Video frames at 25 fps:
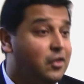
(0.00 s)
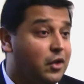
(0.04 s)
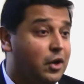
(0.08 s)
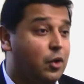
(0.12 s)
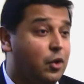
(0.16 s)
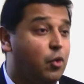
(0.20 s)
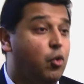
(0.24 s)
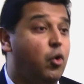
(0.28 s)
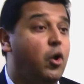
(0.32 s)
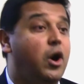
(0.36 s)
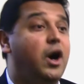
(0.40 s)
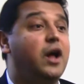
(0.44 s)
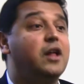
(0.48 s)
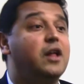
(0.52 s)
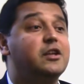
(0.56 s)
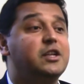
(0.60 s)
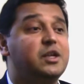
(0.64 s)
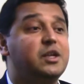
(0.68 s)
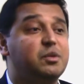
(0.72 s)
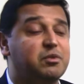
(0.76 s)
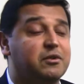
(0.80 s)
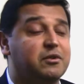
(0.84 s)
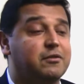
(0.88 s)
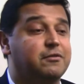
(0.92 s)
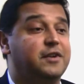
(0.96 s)
The
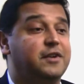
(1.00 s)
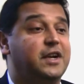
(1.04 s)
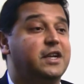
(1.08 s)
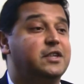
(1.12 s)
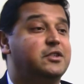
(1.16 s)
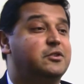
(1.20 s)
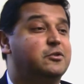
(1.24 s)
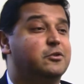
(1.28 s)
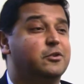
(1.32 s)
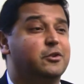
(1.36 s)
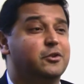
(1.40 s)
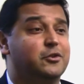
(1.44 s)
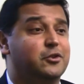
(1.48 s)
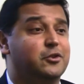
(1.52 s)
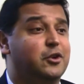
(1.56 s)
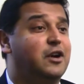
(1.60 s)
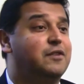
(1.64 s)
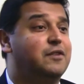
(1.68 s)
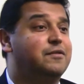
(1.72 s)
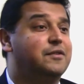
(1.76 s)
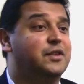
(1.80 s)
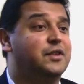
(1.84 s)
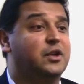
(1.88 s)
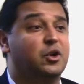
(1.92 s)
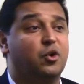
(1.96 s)
quality professional is
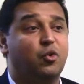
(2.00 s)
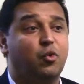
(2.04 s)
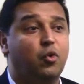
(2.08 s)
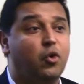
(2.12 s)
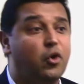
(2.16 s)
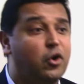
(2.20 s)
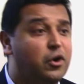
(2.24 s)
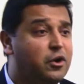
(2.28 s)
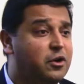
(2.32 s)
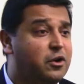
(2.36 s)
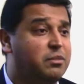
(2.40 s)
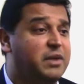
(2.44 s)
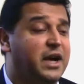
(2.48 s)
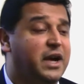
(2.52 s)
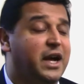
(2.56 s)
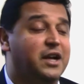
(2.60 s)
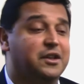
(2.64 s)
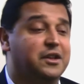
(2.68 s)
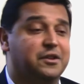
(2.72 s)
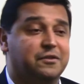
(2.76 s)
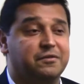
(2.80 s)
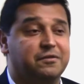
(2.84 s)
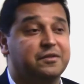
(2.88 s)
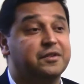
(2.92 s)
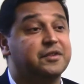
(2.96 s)
often the
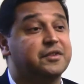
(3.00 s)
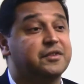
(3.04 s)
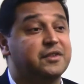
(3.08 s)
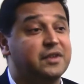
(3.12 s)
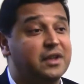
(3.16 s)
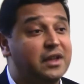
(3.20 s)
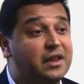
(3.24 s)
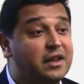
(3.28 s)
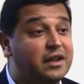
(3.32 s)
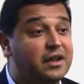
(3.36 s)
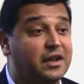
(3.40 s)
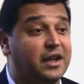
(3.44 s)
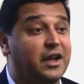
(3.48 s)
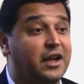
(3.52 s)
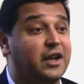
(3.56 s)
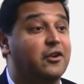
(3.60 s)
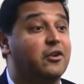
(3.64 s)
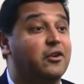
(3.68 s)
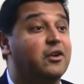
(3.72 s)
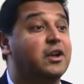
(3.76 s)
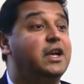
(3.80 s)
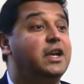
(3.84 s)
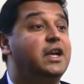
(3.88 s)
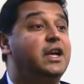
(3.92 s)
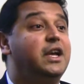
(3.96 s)
quarterback, the
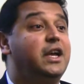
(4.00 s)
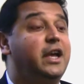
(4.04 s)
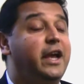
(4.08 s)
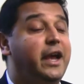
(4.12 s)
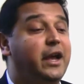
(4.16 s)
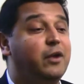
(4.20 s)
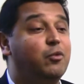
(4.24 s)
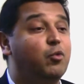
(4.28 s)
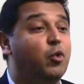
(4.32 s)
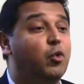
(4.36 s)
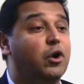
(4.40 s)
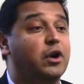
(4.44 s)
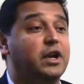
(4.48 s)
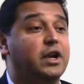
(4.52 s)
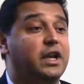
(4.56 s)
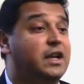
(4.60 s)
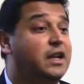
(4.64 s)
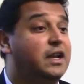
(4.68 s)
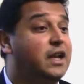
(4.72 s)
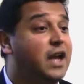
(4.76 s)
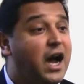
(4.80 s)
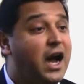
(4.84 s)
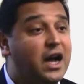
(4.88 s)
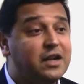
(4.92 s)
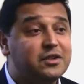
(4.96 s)
facilitator in
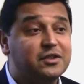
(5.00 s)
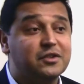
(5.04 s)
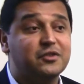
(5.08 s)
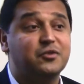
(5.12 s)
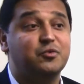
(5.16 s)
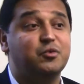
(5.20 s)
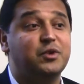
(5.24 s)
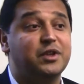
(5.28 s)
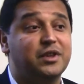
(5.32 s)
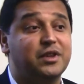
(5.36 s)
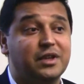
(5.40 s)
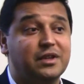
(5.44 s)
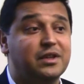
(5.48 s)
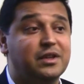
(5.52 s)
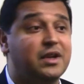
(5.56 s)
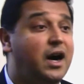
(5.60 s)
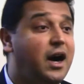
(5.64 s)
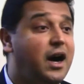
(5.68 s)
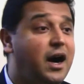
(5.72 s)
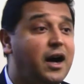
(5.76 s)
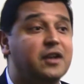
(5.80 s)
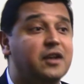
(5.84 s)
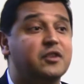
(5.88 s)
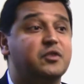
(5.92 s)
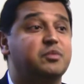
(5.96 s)
working not just within the
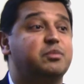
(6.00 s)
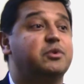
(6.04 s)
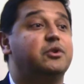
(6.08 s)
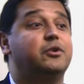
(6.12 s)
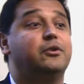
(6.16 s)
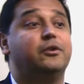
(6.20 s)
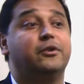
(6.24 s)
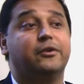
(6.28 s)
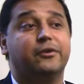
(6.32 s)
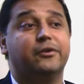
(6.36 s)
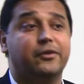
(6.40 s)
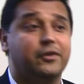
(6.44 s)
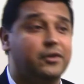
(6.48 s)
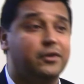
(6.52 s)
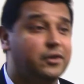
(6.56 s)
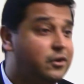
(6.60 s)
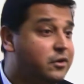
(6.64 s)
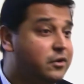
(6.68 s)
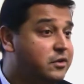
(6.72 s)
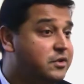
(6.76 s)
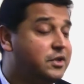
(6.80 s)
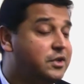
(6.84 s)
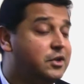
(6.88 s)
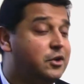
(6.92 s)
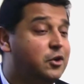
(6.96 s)
hospital or the
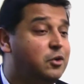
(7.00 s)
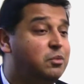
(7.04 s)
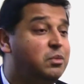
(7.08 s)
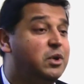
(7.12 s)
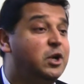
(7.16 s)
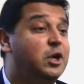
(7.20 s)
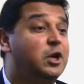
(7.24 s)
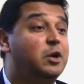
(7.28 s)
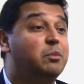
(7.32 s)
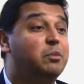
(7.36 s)
nursing home,